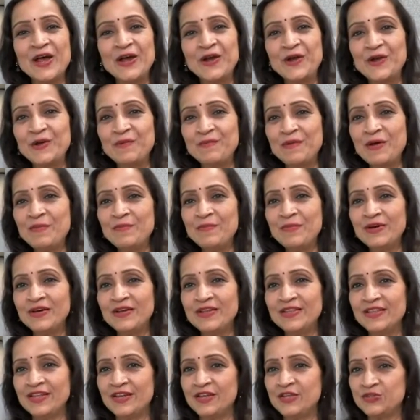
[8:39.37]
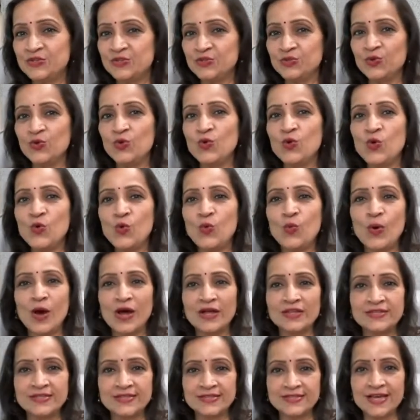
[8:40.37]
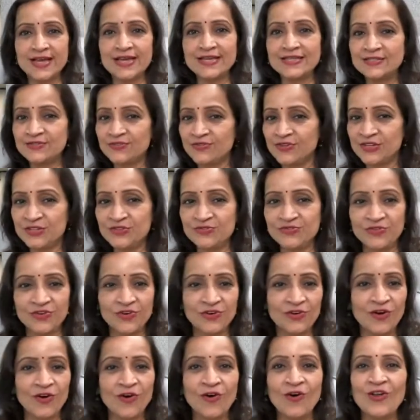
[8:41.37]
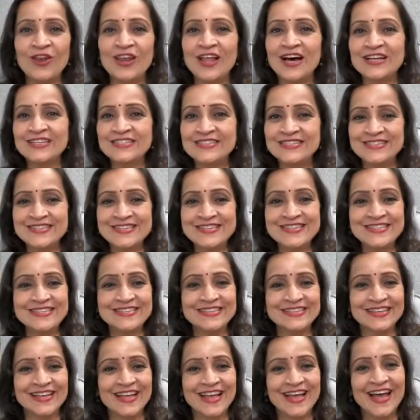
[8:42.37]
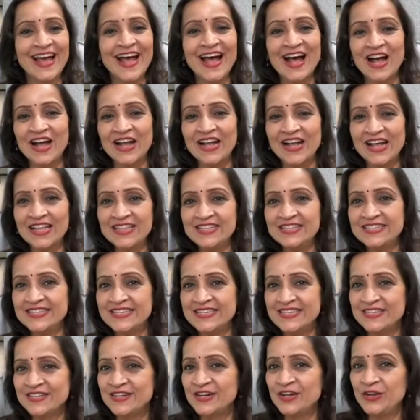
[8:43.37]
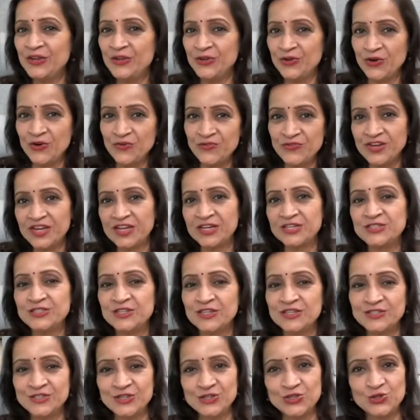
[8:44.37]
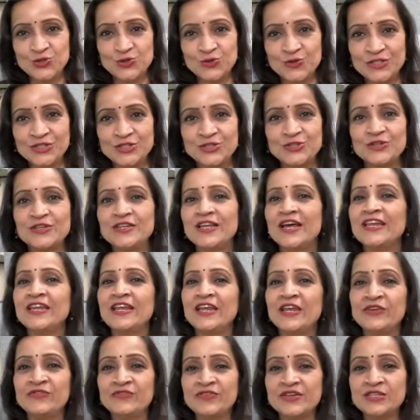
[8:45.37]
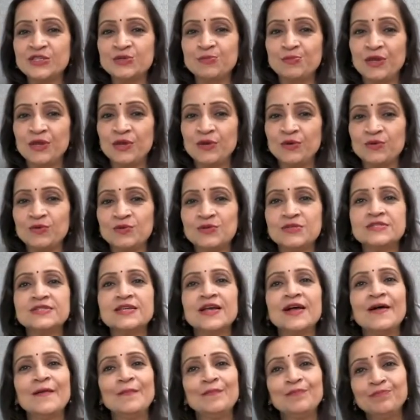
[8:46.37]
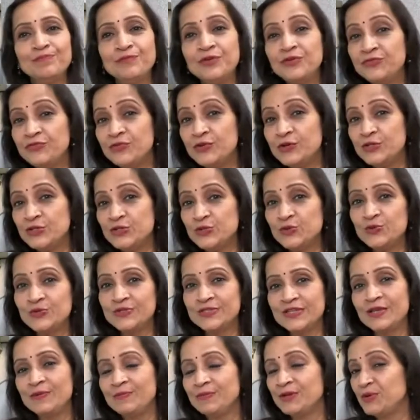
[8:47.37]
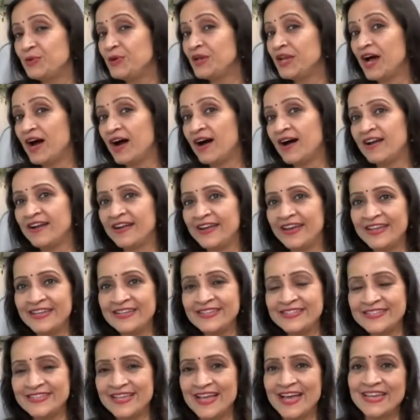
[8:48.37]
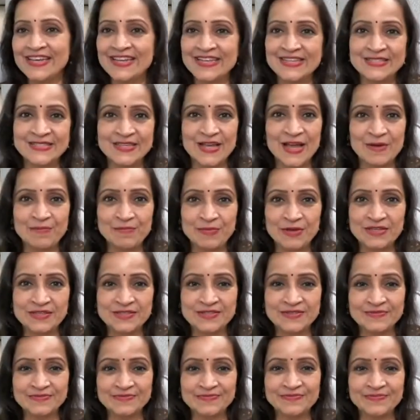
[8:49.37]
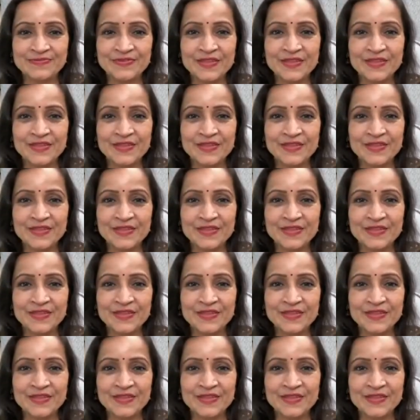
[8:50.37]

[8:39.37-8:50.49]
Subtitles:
Remember, there is no one size fit for all answers. Consider your financial situation and investment goals before choosing between RDs and SIPs.